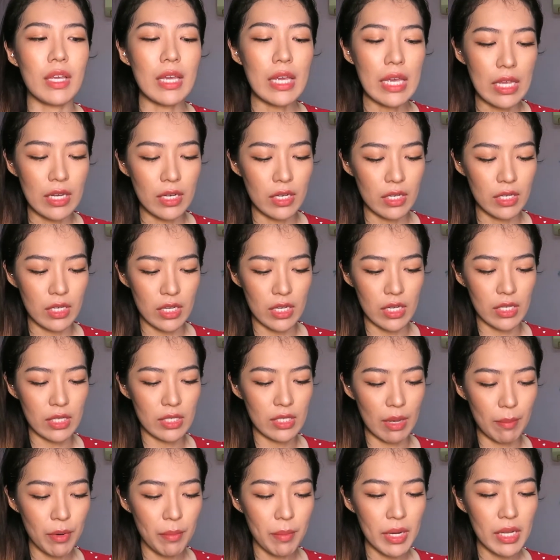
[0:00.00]
in the
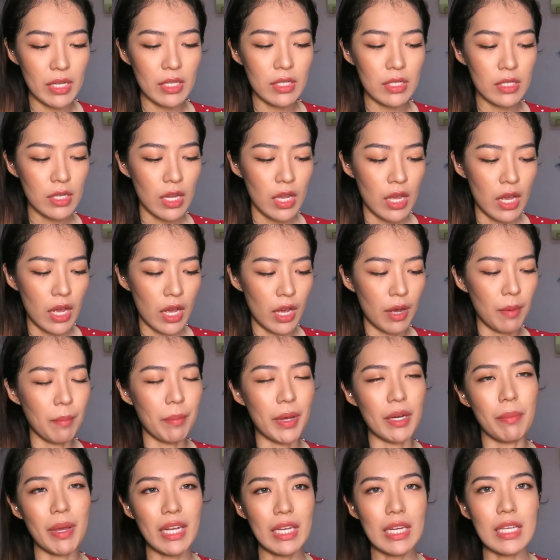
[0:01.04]
summer months. But
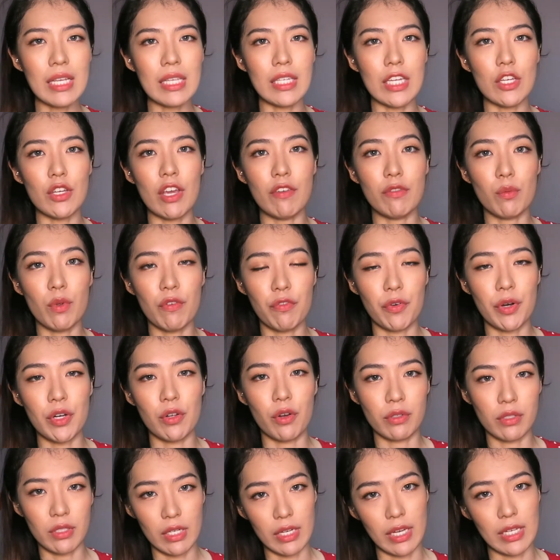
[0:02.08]
the bad thing is that you have to wait for it to
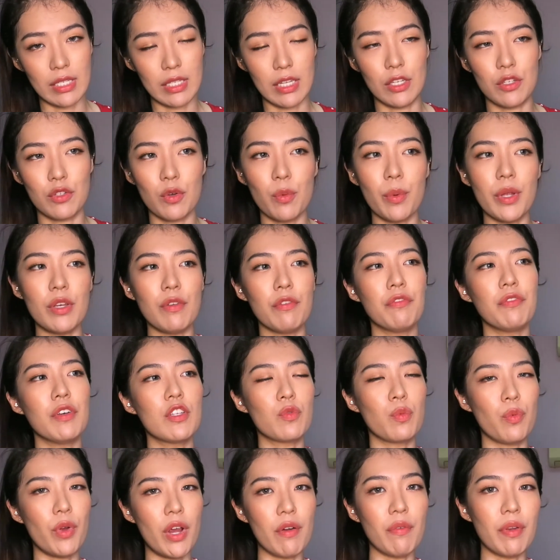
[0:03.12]
oxidize. So when you
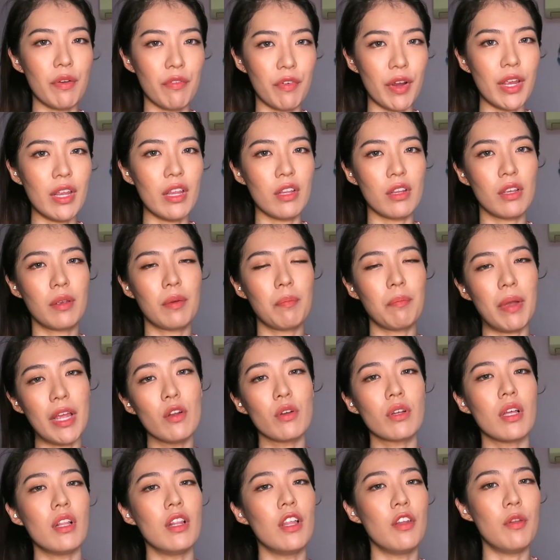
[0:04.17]
first wear it, right, it might
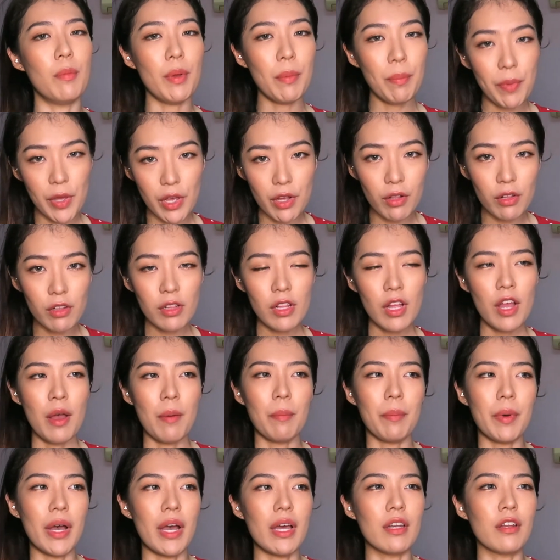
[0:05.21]
look a little bit pale,
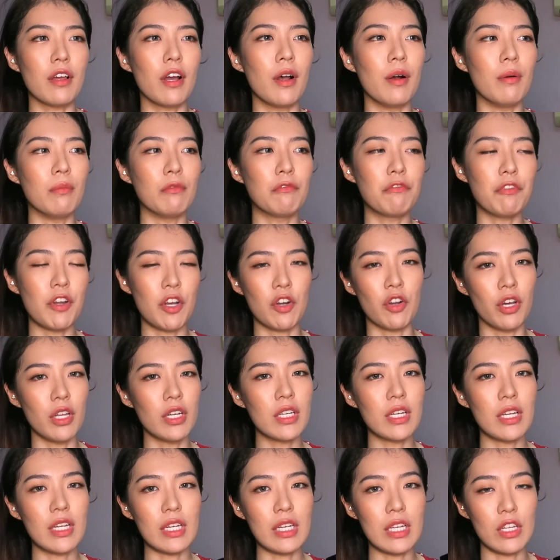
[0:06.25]
but fret not,
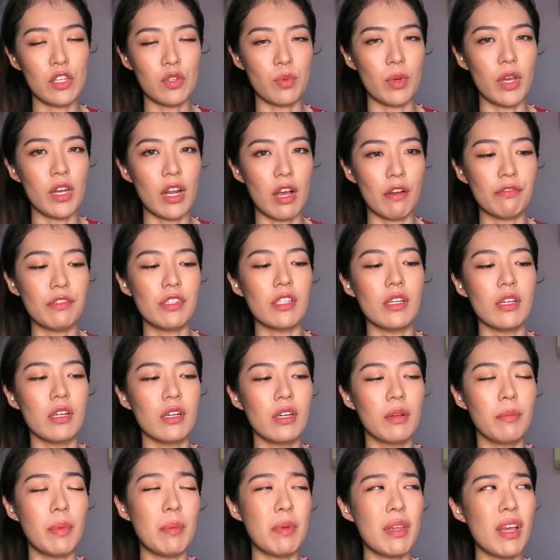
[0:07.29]
this one after
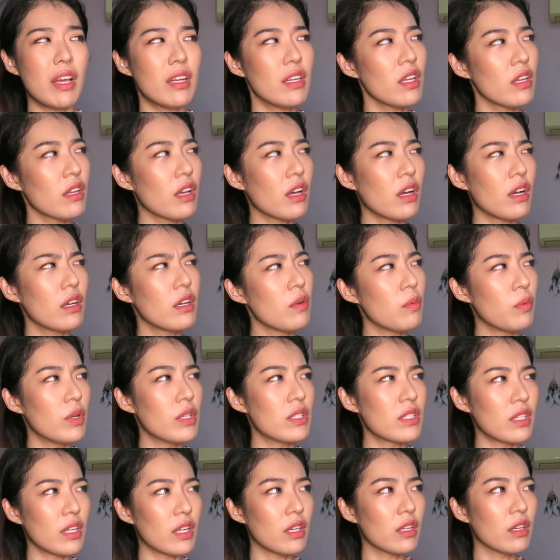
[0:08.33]
maybe, I think it
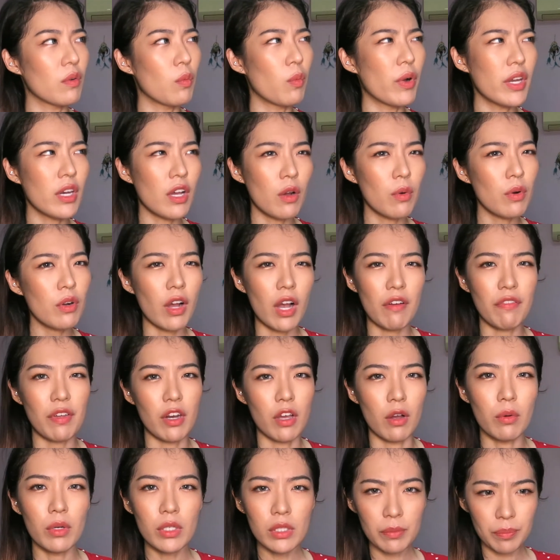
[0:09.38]
was like 1 hour or half an
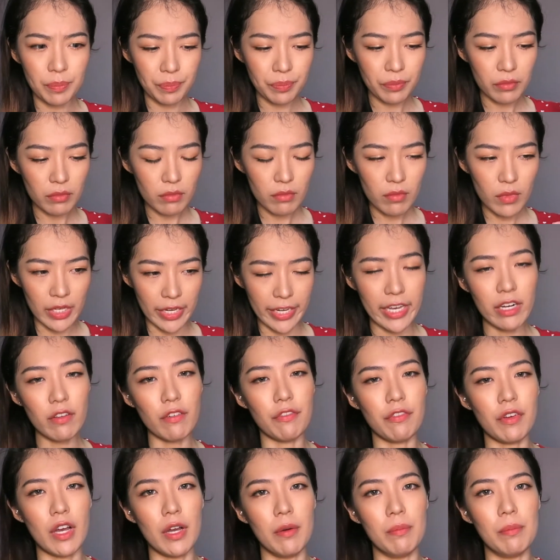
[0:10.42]
hour, kind
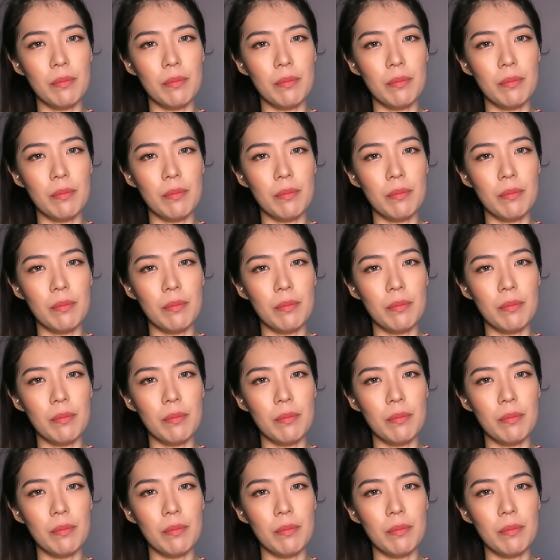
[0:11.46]
of